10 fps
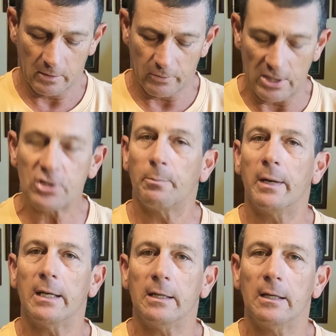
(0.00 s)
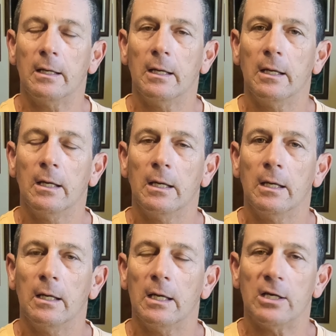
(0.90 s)
creature bait
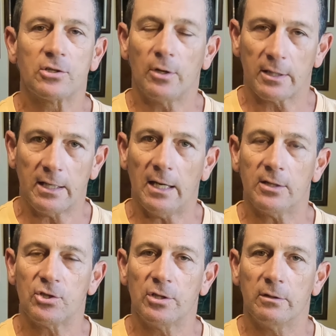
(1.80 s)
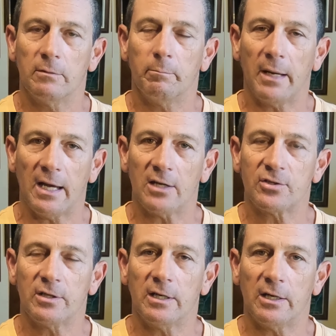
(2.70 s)
is going to catch
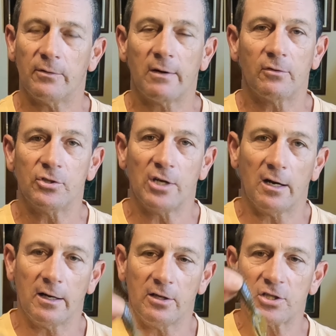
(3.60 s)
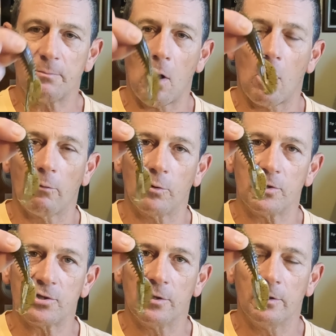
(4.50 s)
bass in the river. Generally the smaller
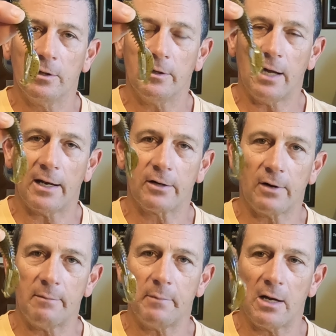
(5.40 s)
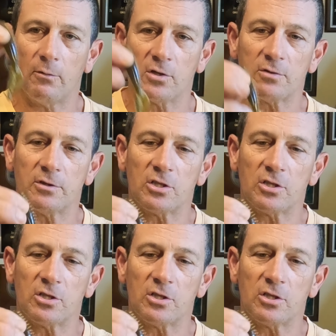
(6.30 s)
ones, not the great big ones.